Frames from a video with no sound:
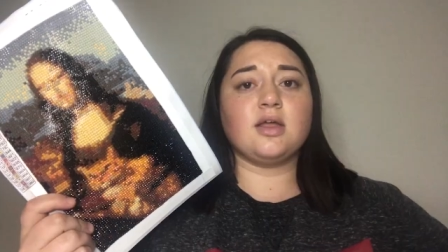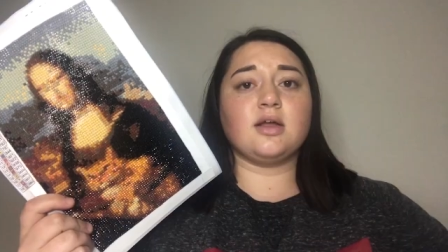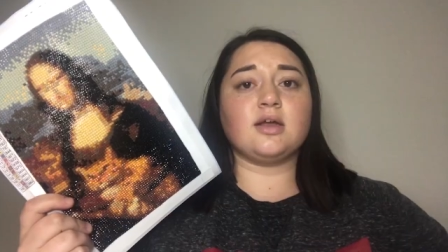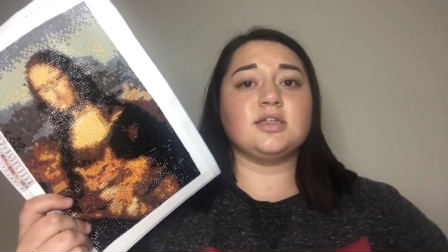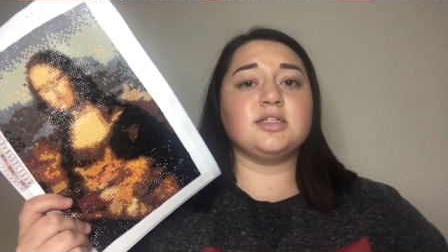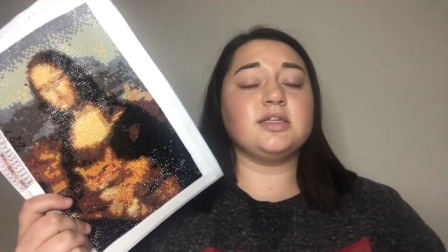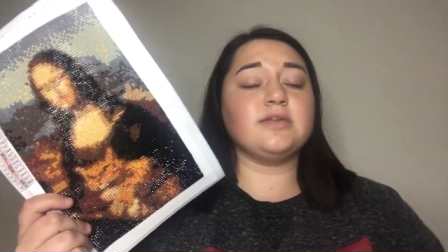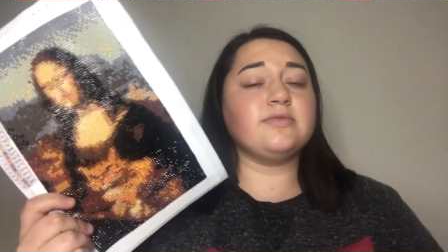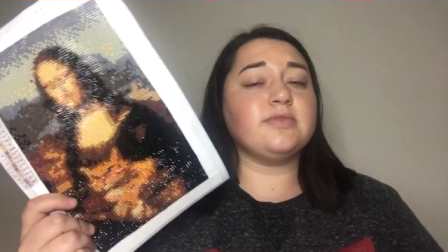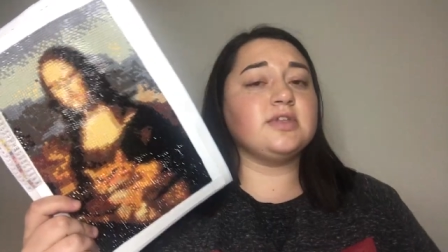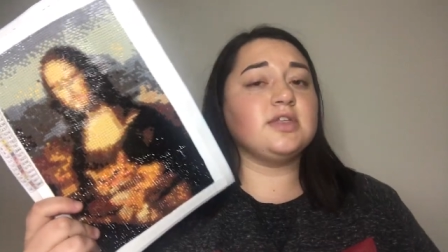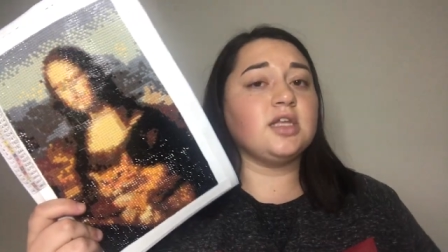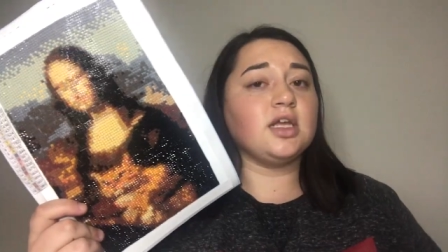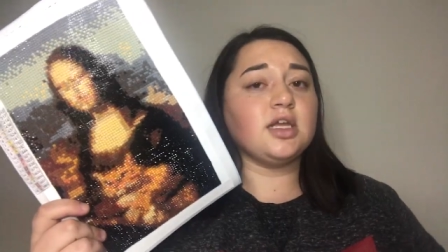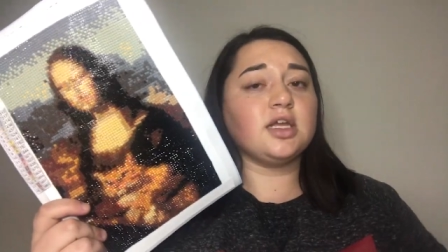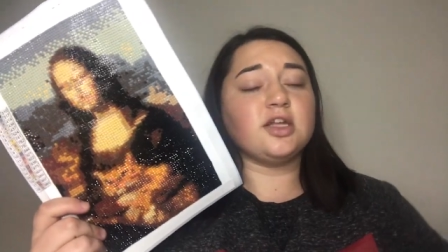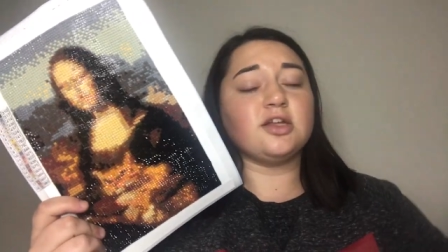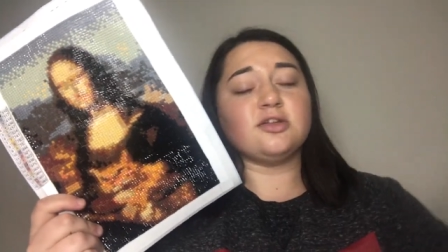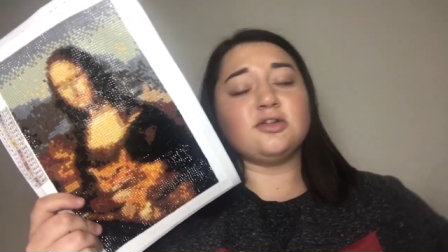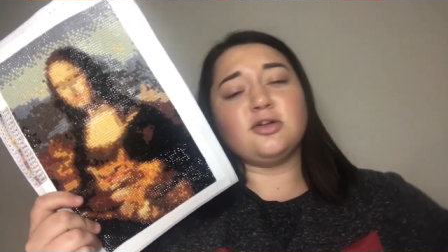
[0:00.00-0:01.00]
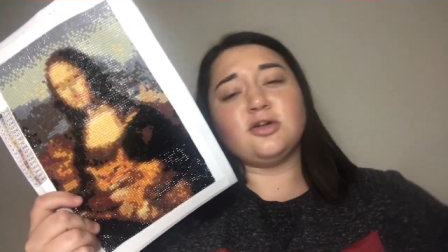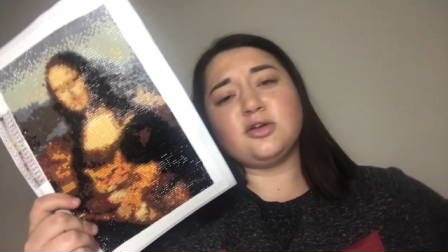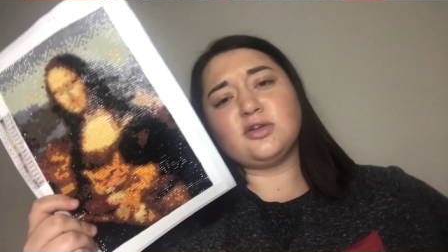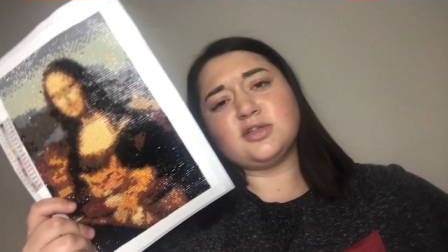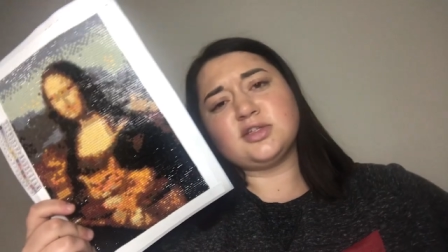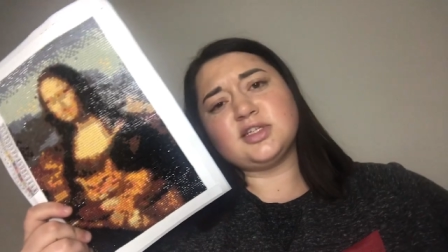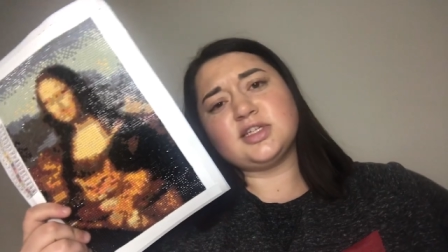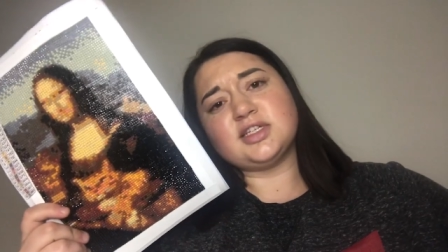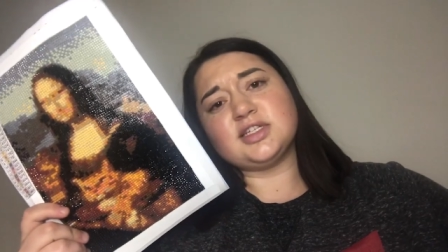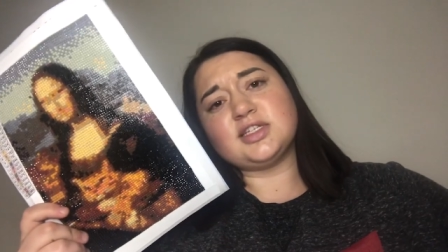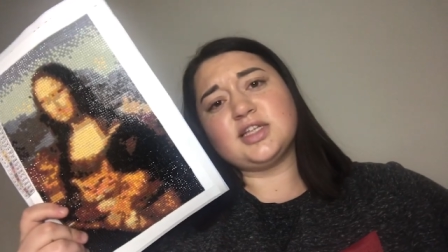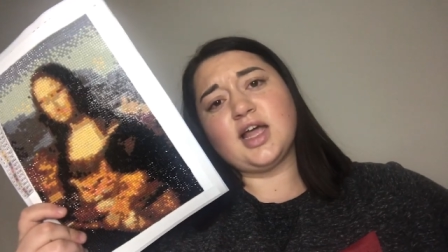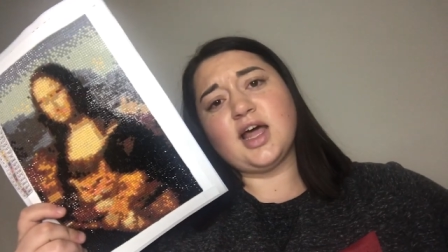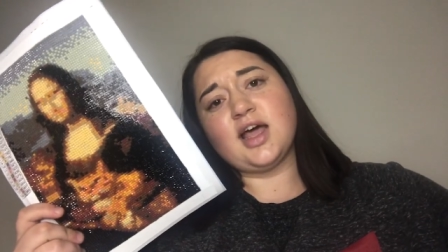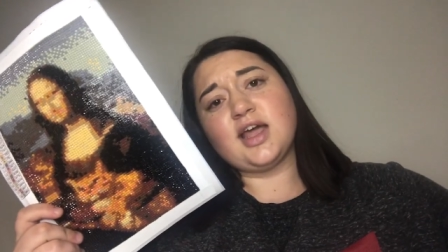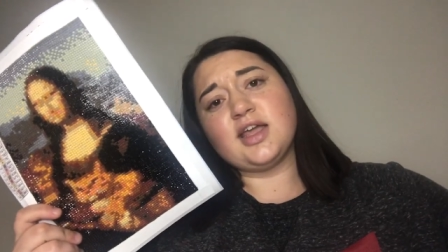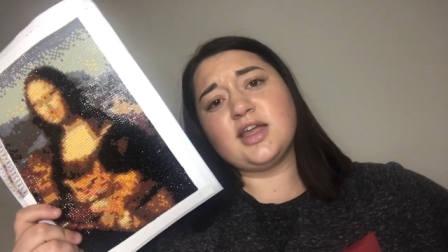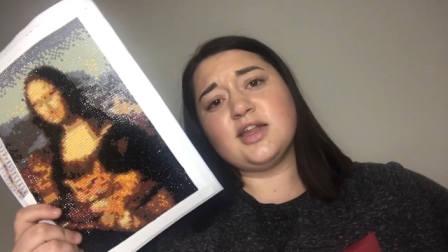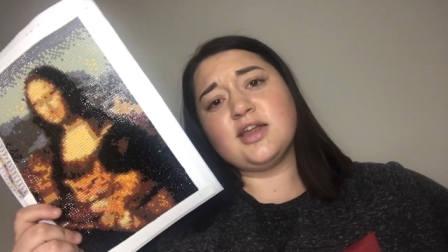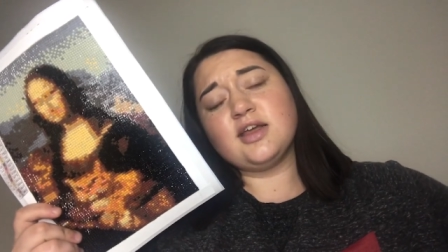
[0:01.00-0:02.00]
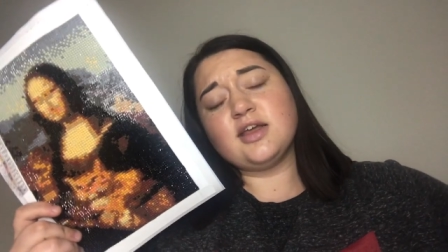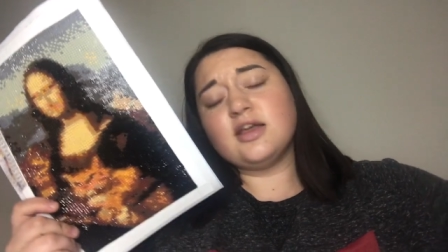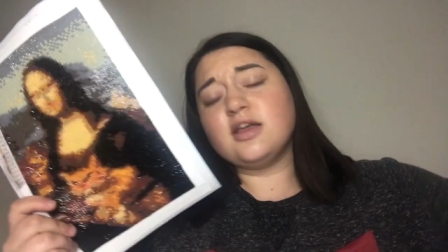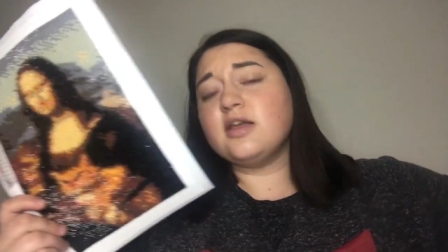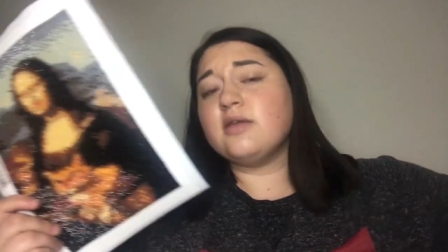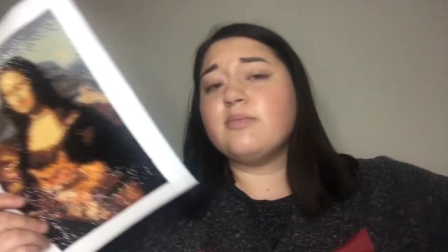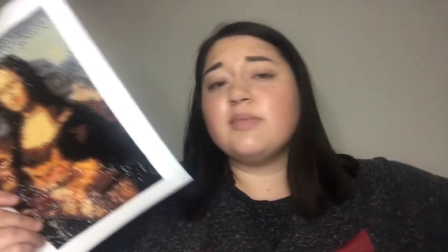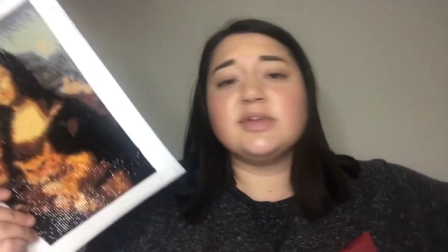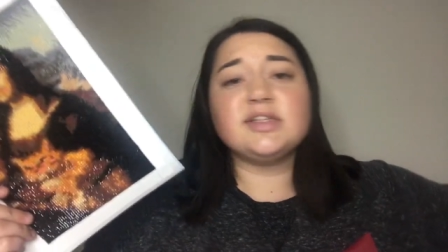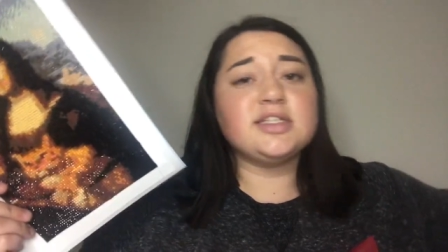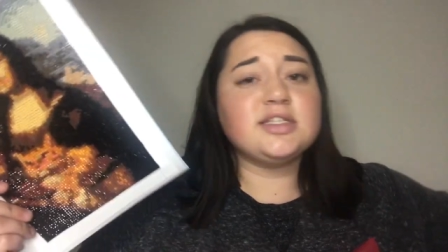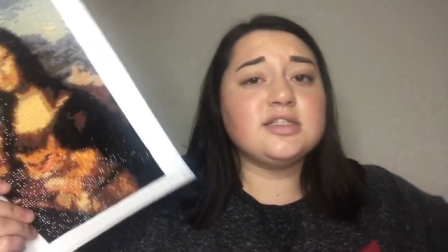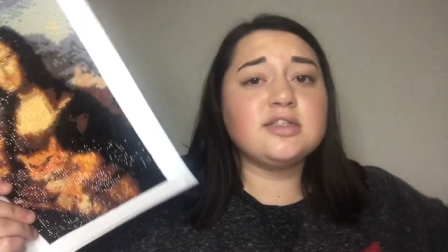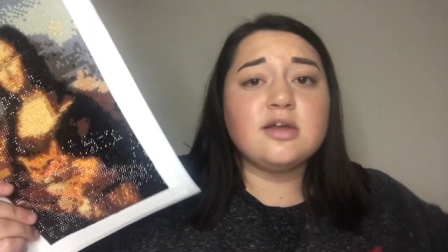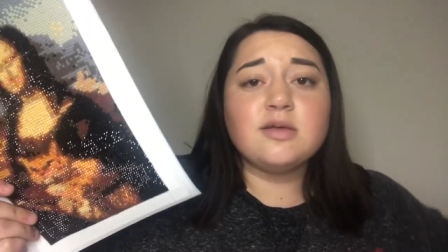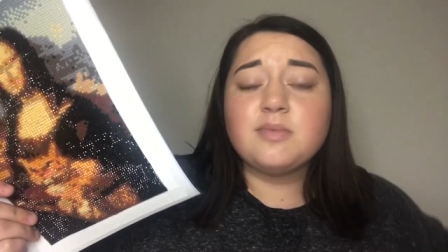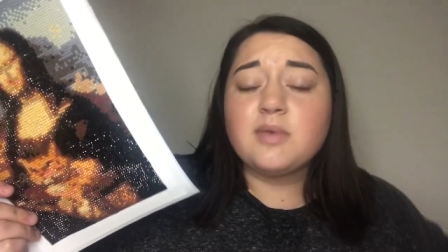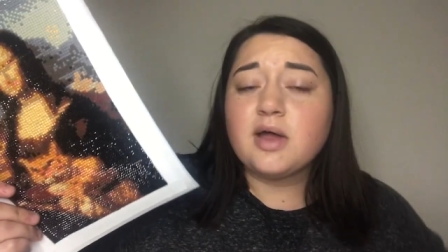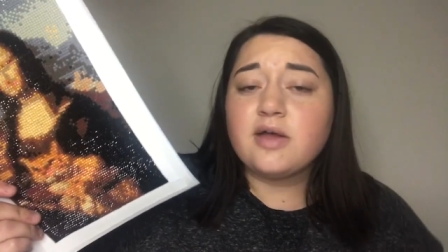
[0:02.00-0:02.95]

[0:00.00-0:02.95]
Because if it's like turned to the side, it messes up